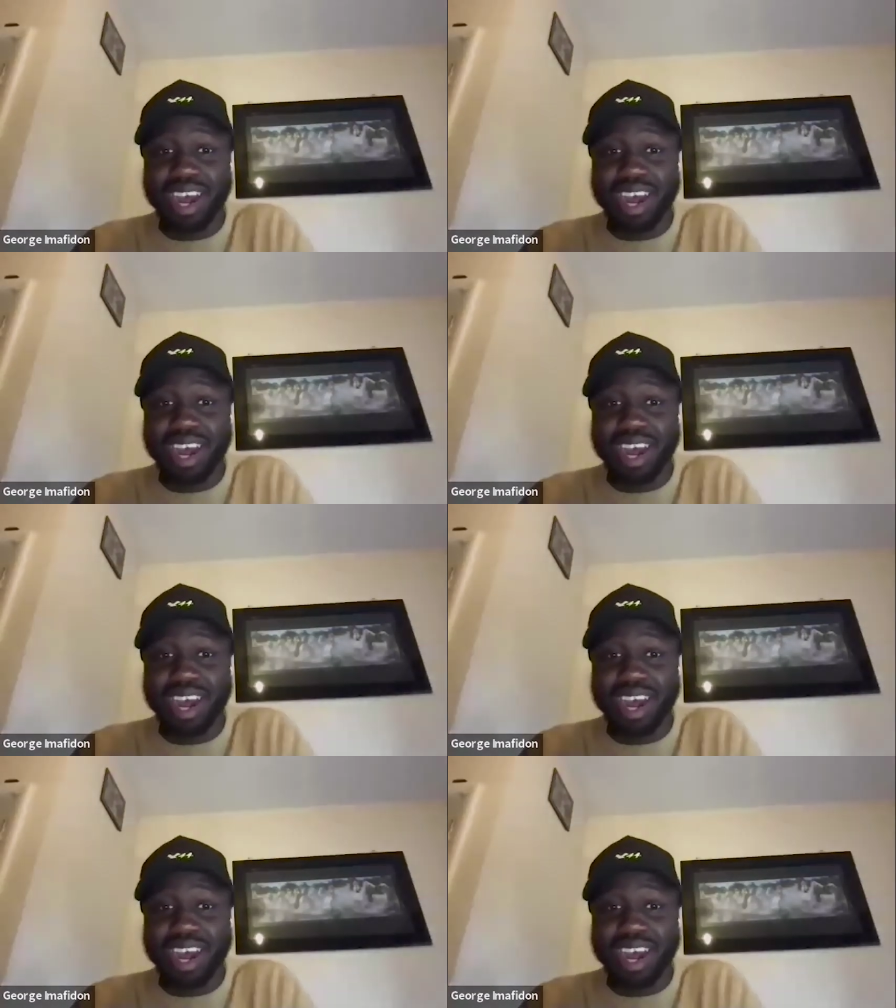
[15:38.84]
Um,
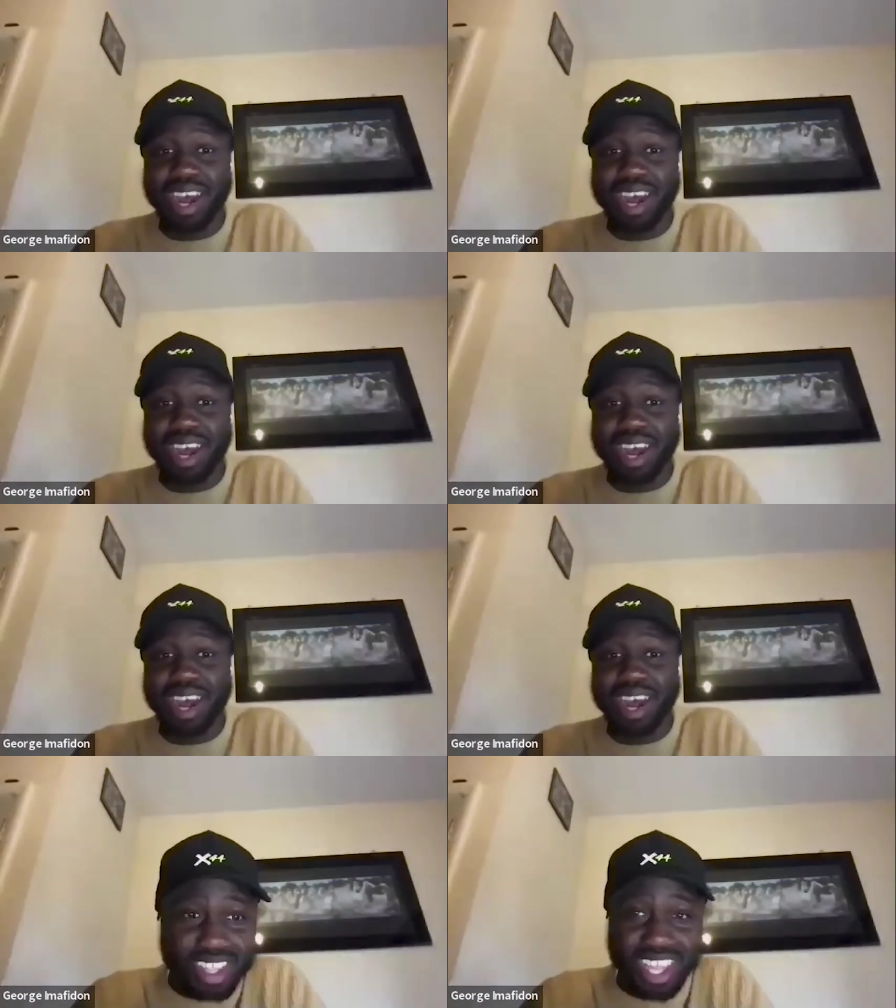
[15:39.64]
ask
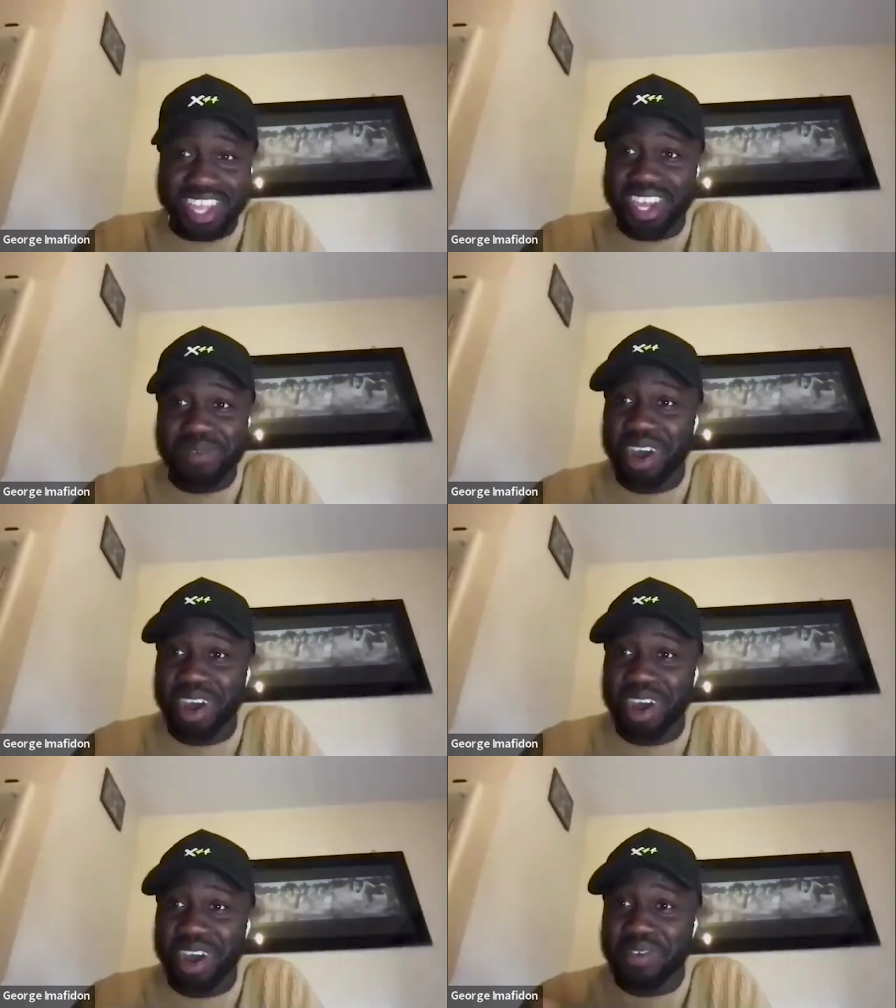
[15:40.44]
questions, as I
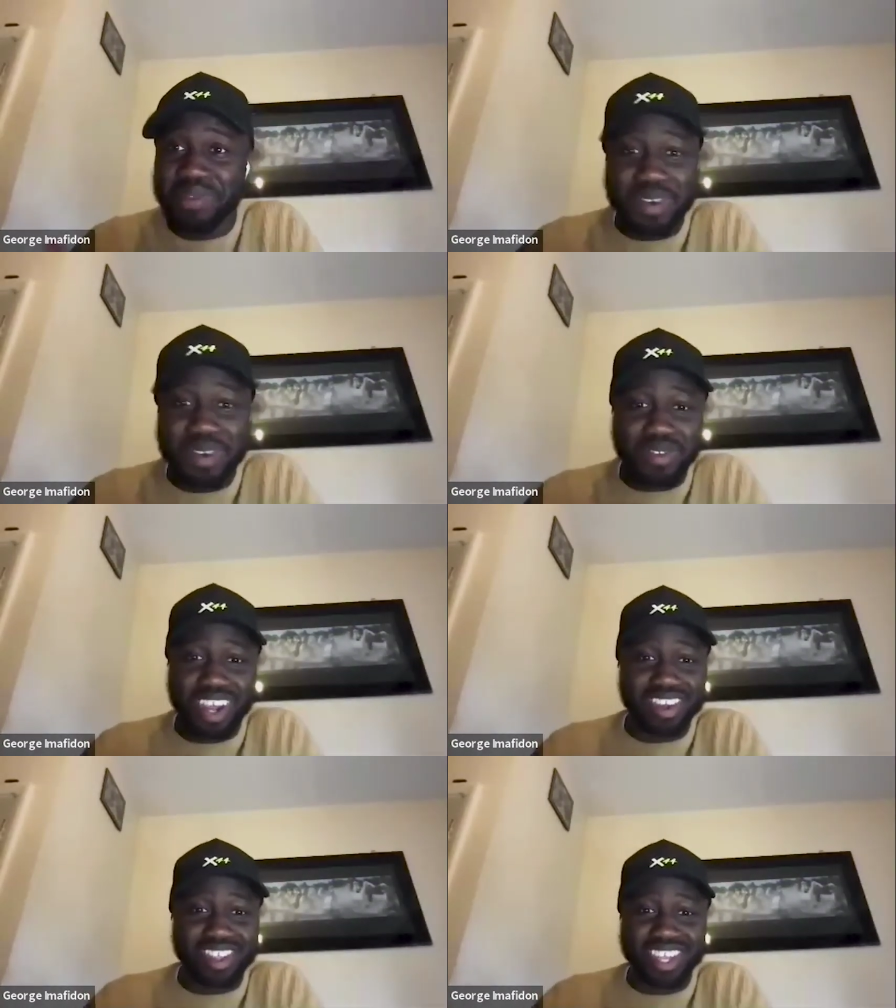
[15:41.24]
said, about the food
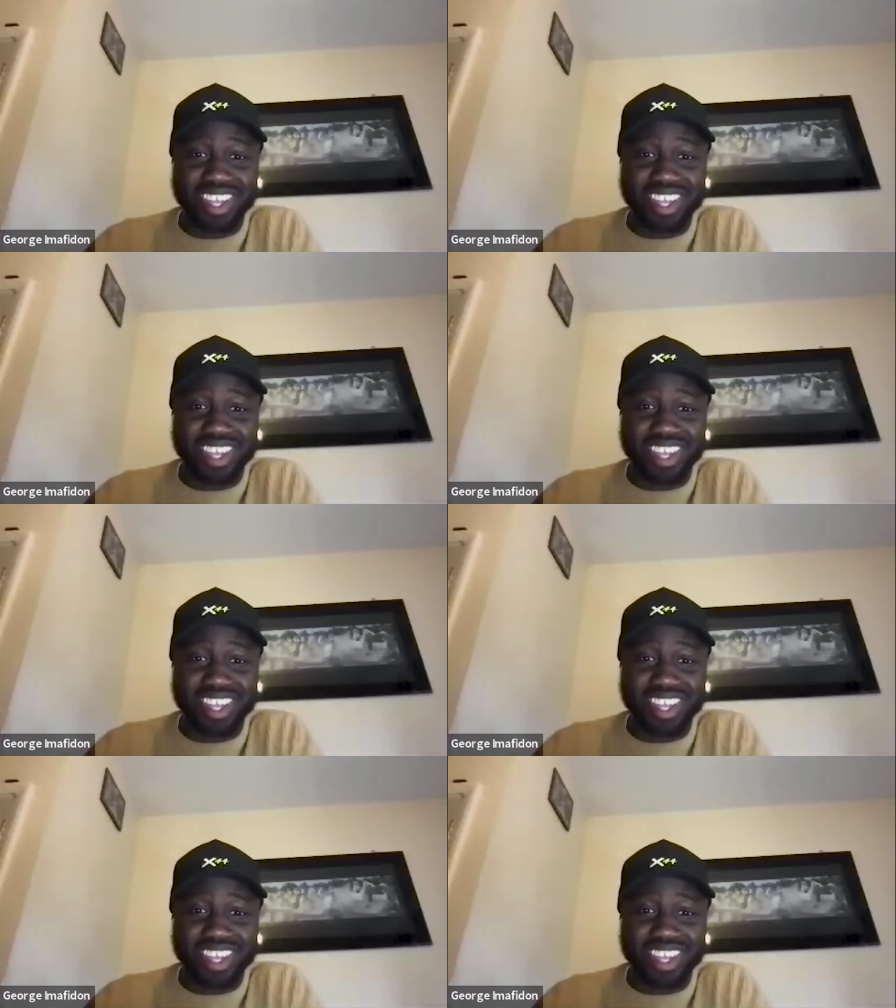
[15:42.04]
and everything
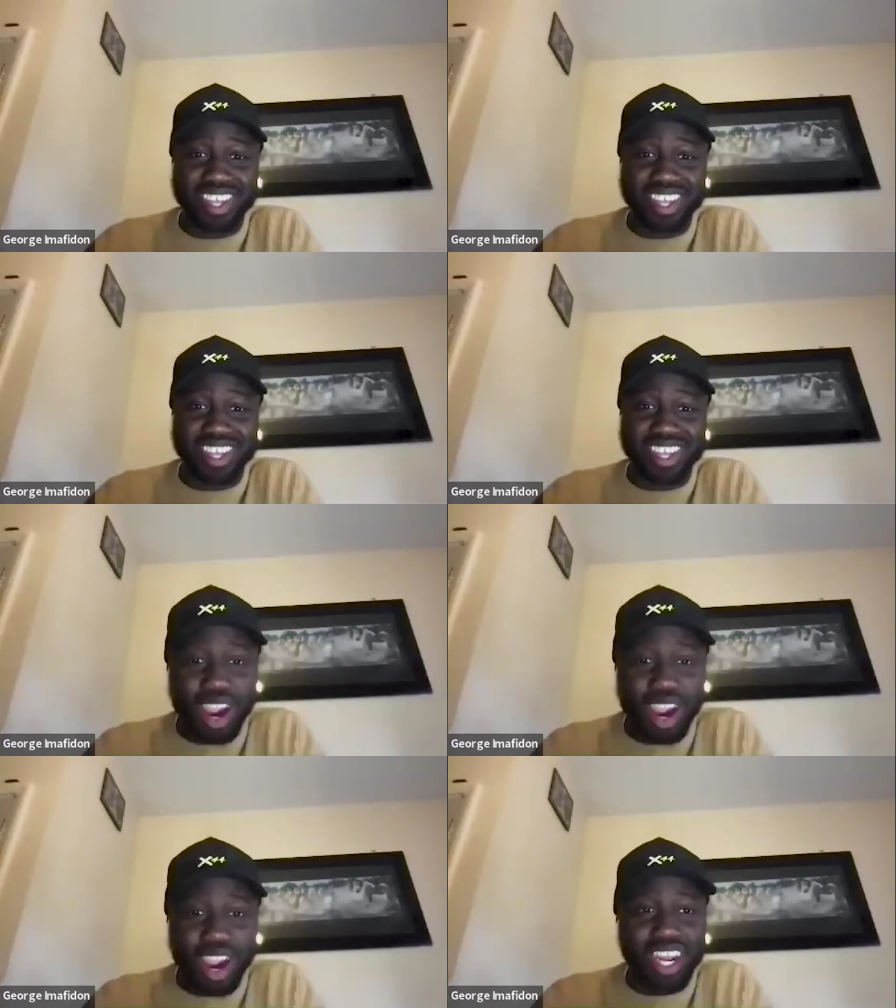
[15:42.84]
else, and
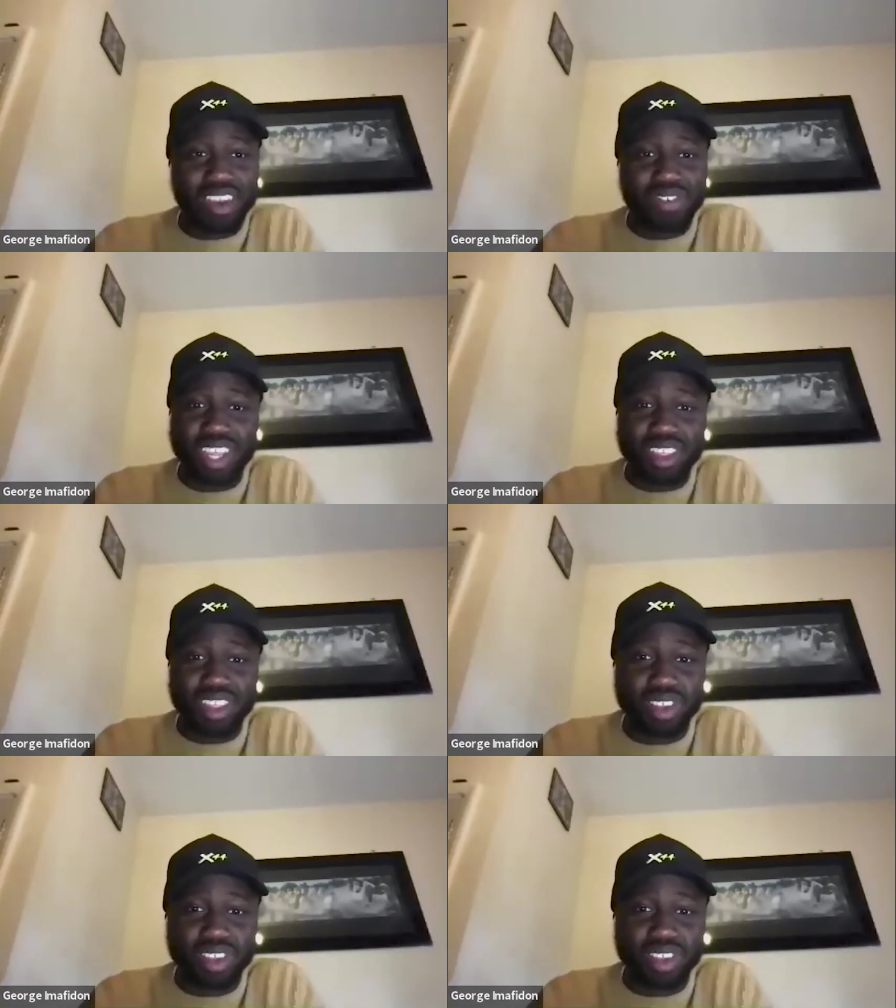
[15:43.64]
don't let your
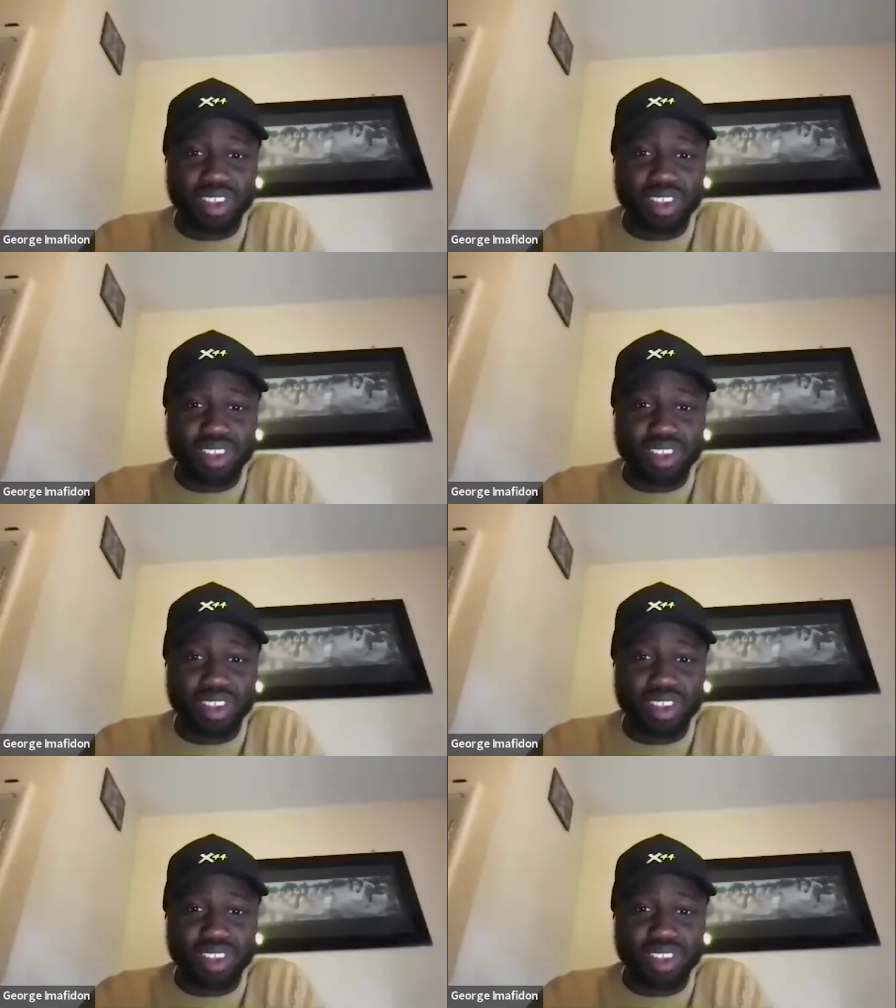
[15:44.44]
pride kind of hinder
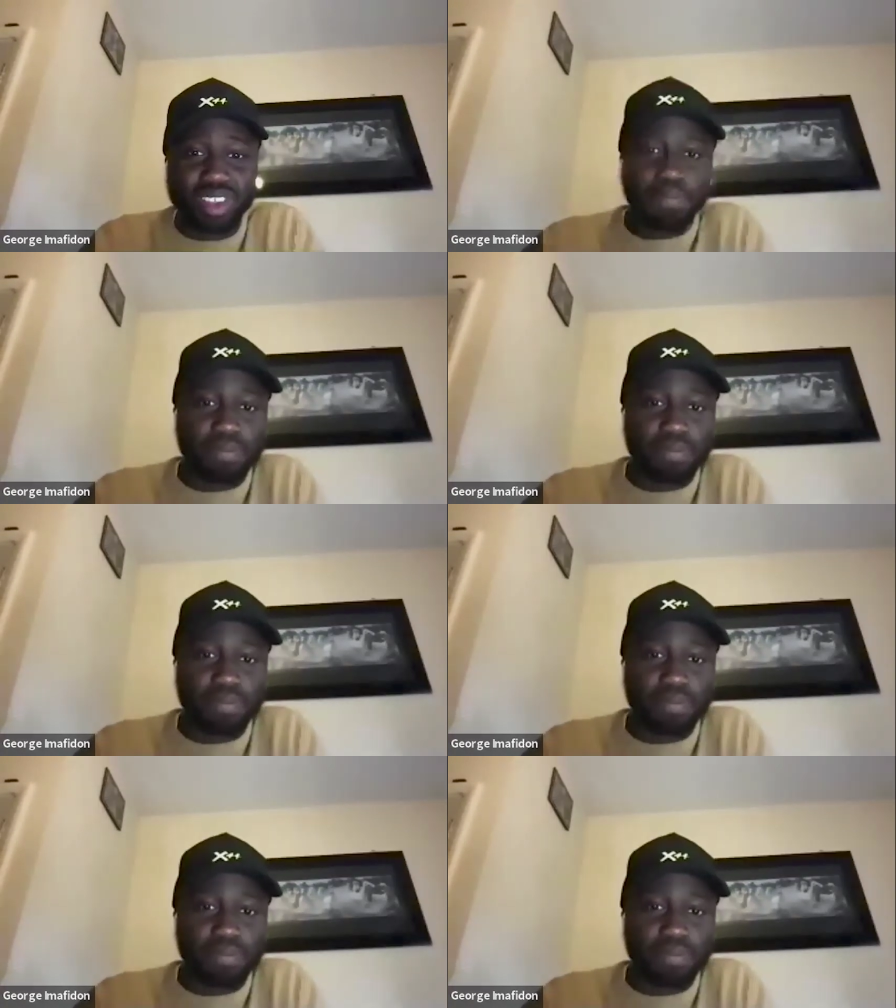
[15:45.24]
you.